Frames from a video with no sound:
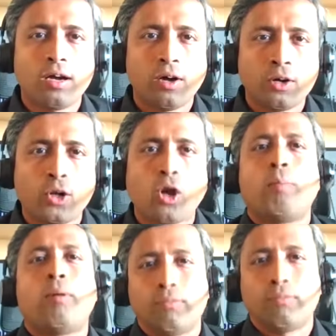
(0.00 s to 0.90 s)
on
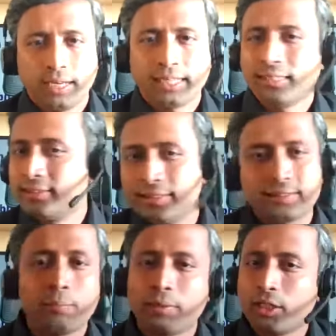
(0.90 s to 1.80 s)
top of. Like this is
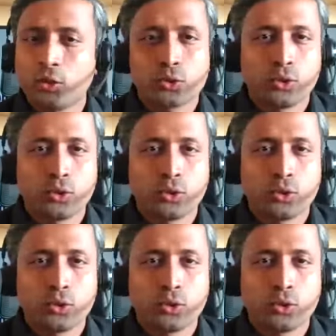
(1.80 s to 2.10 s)
something you